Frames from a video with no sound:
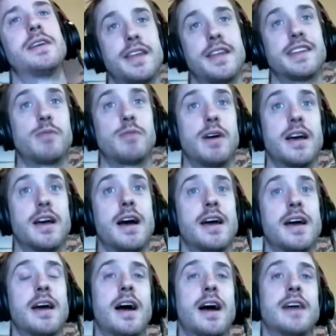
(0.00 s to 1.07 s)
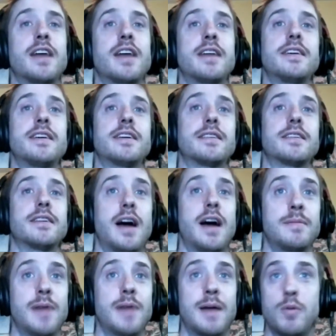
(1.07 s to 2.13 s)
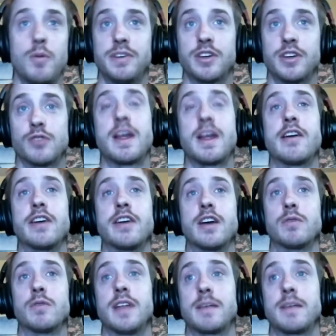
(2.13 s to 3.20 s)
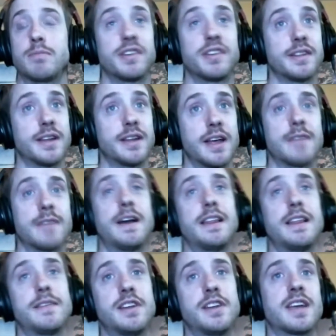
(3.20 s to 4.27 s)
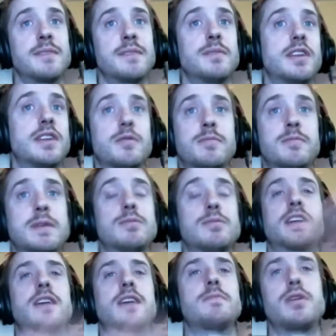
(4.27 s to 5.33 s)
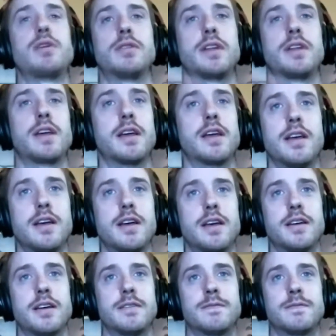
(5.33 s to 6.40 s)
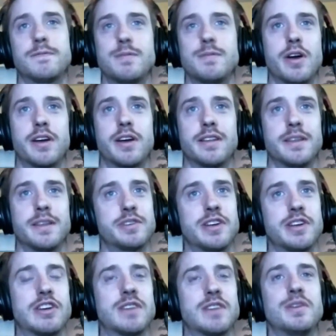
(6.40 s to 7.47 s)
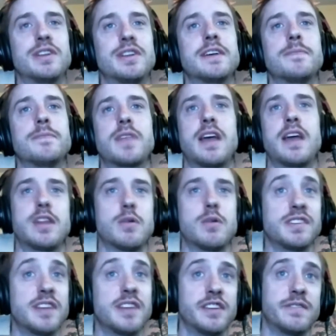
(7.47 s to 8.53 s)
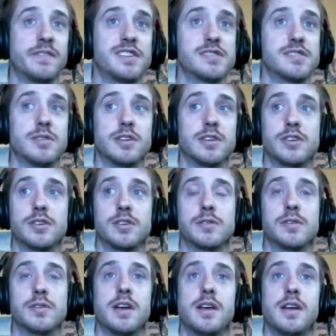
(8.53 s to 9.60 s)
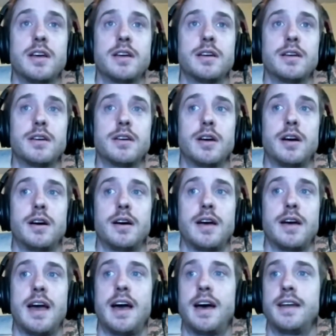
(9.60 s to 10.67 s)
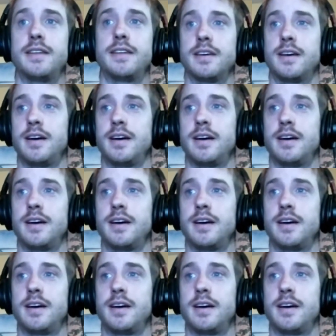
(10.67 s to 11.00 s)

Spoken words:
that's why I think I'm open to gray area where, like, personally, if I lived in a community with people, like a purely free market libertarian community, and there was an individual who had,